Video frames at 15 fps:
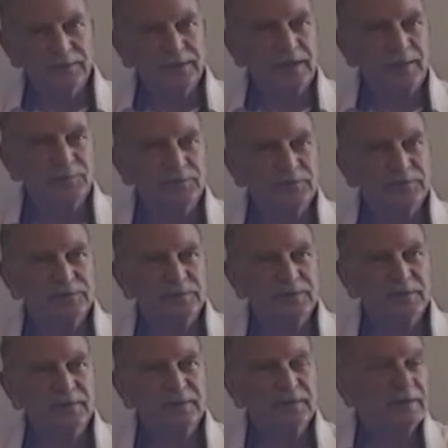tapes
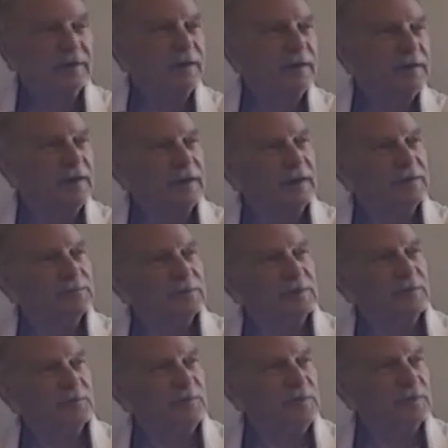in the ends and
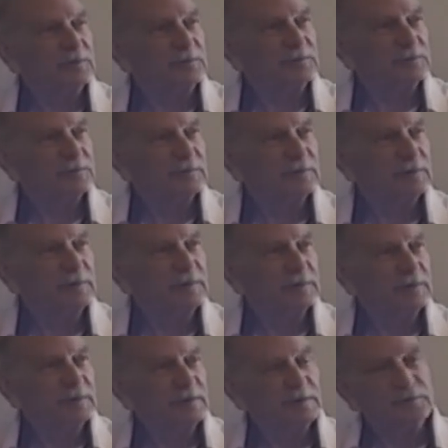the fins.
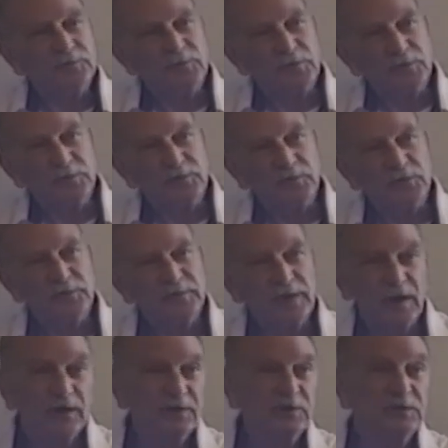And for the certain
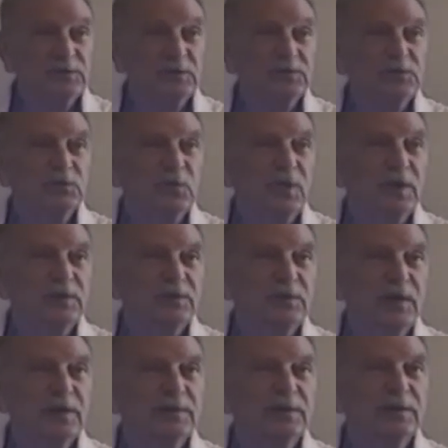yardage that you want, you
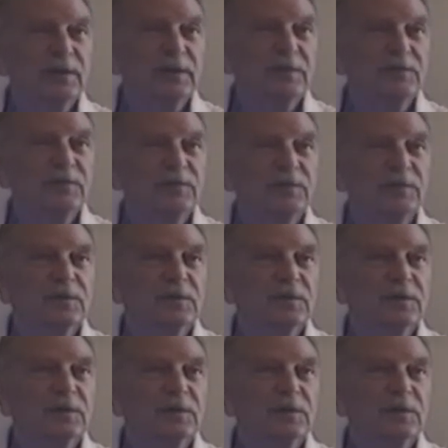had to
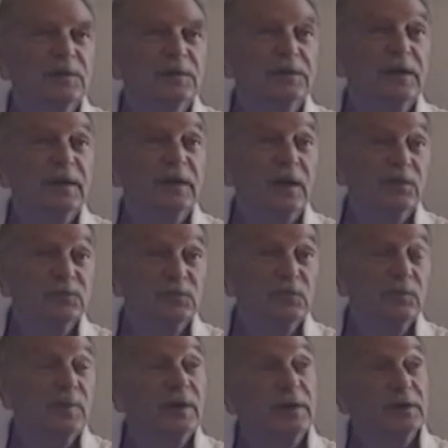take out so
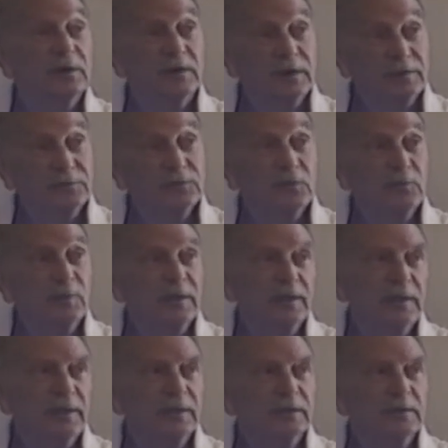many or leave so
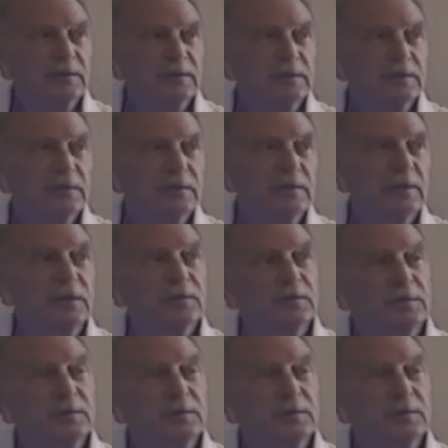many in. And then